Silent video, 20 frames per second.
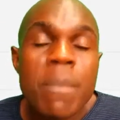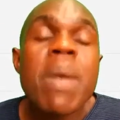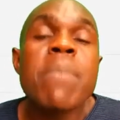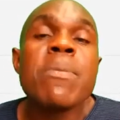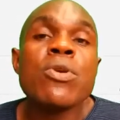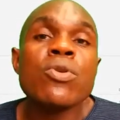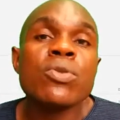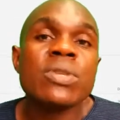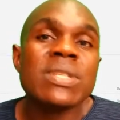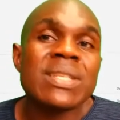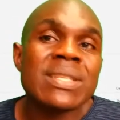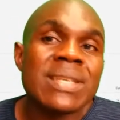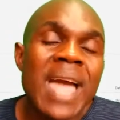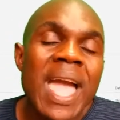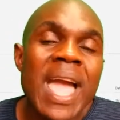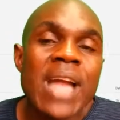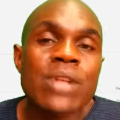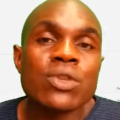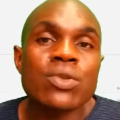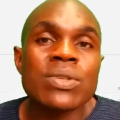Maybe you
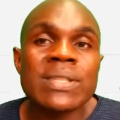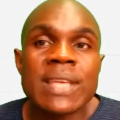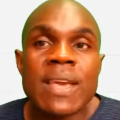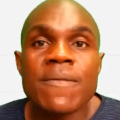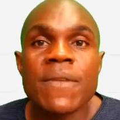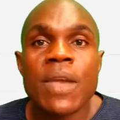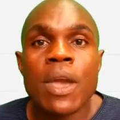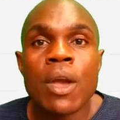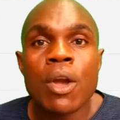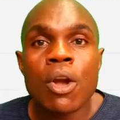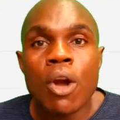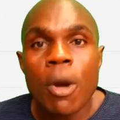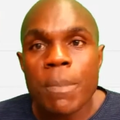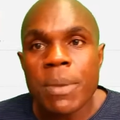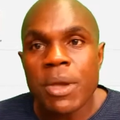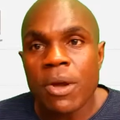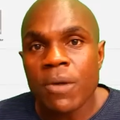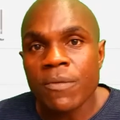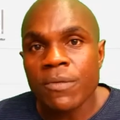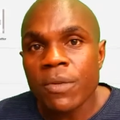desire to save a
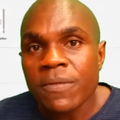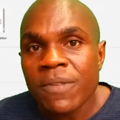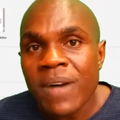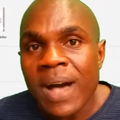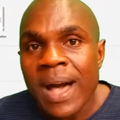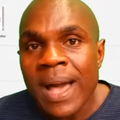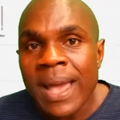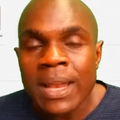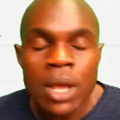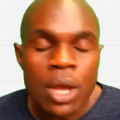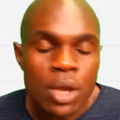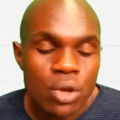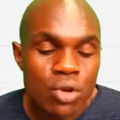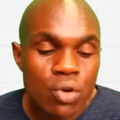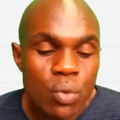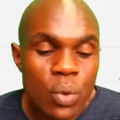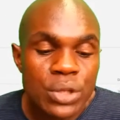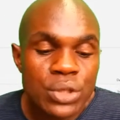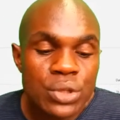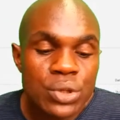copy of your file,
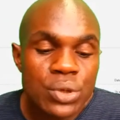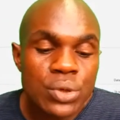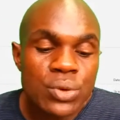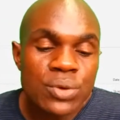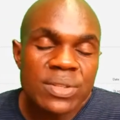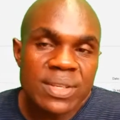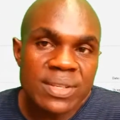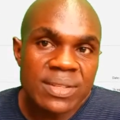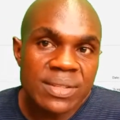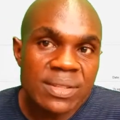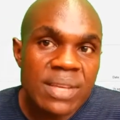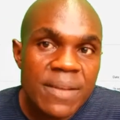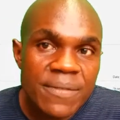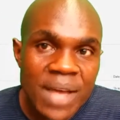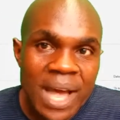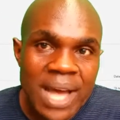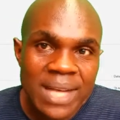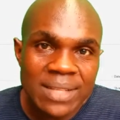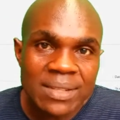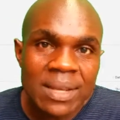you're going to use
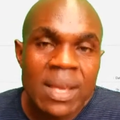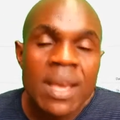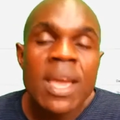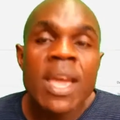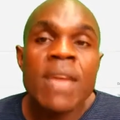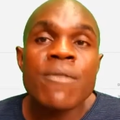Save As.